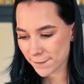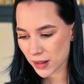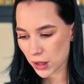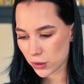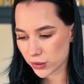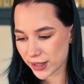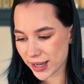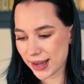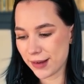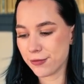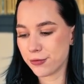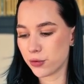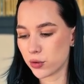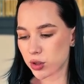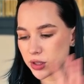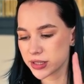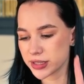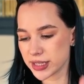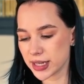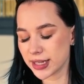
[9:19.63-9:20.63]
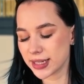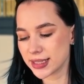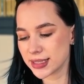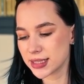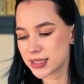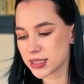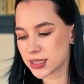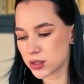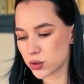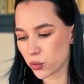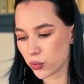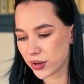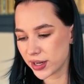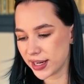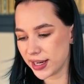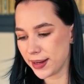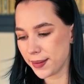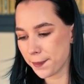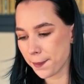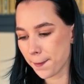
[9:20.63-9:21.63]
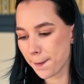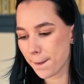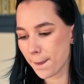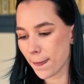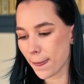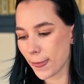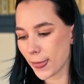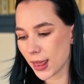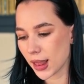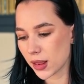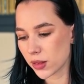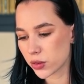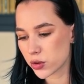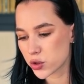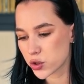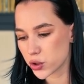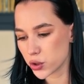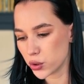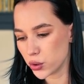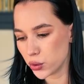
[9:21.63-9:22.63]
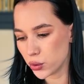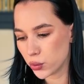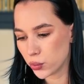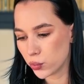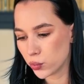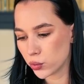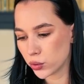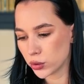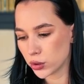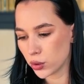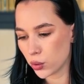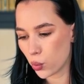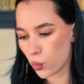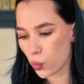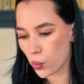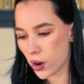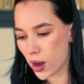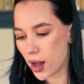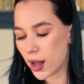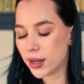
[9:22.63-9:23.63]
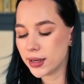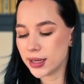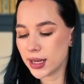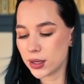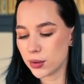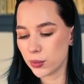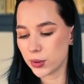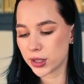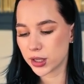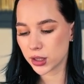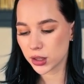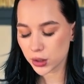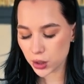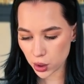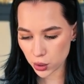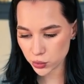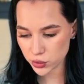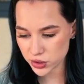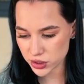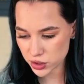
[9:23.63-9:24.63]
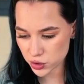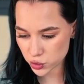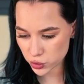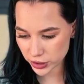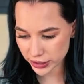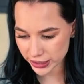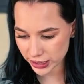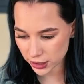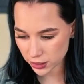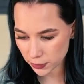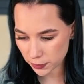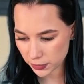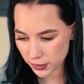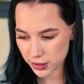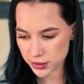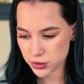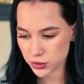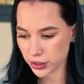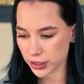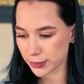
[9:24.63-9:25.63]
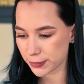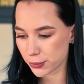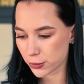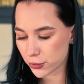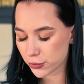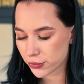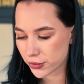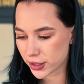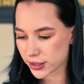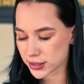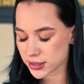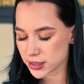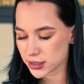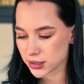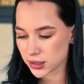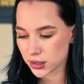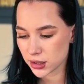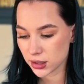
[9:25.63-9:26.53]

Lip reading: Okay, 4 seconds. 3, 2, 1. And we close this trade on a plus. Okay, perfect.